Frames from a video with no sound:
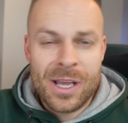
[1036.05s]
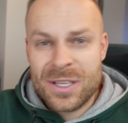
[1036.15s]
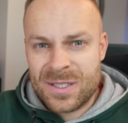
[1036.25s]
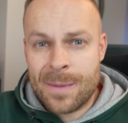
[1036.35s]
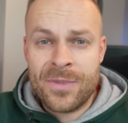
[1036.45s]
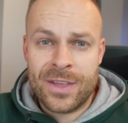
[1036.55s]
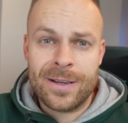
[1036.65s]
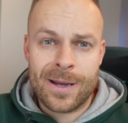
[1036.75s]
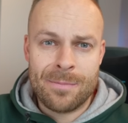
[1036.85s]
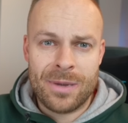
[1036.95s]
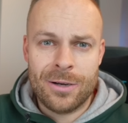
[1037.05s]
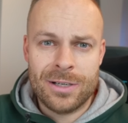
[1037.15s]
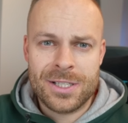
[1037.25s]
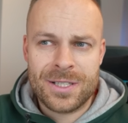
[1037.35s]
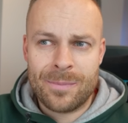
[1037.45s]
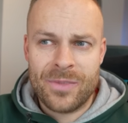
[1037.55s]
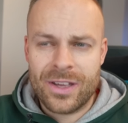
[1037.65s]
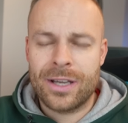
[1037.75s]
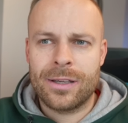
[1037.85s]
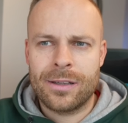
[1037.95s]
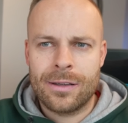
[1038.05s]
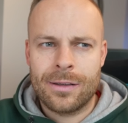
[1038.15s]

Some think I'm Polish. Some think,